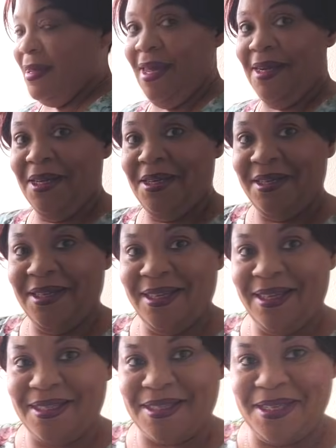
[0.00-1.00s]
And it
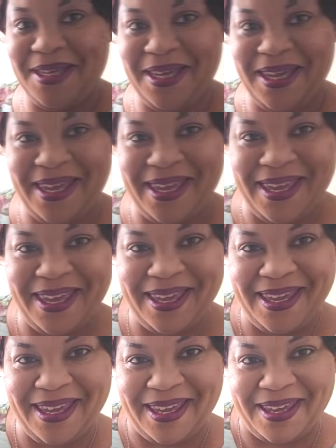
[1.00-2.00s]
does.
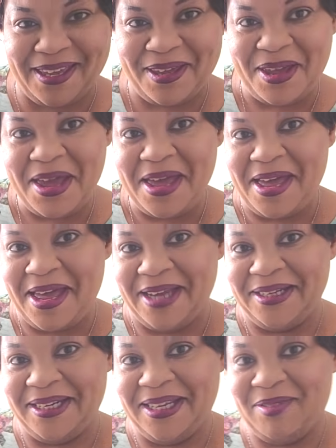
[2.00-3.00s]
I
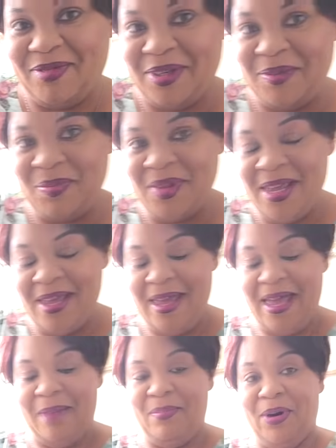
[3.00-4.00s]
love it.
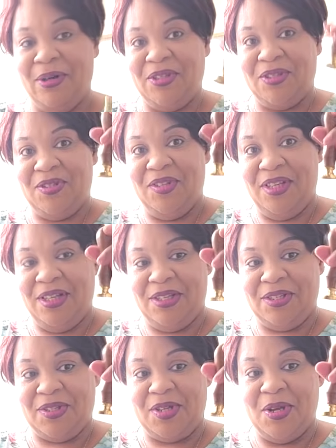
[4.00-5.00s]
I purchased
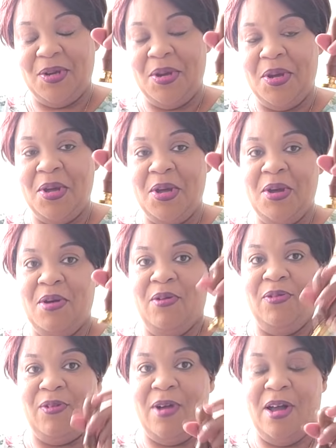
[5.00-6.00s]
this
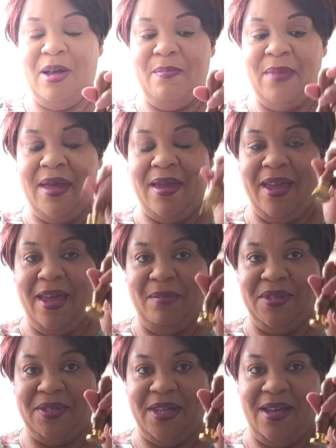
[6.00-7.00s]
from
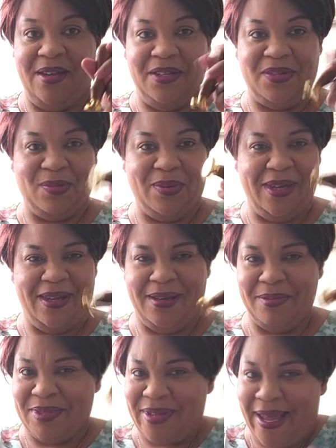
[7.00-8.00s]
Amazon as well.
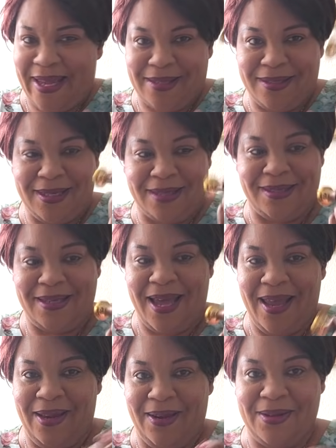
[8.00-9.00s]
It was like six
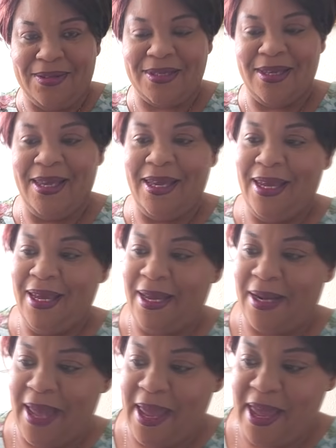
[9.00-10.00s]
dollars.
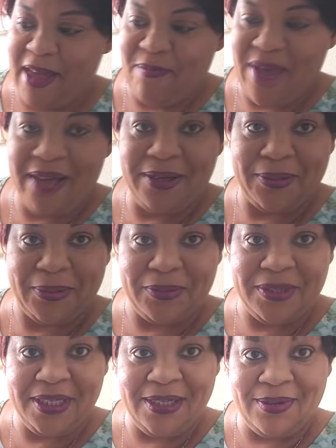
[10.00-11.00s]
And I have my little
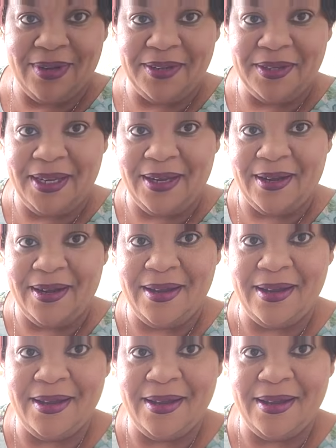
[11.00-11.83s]
D on there.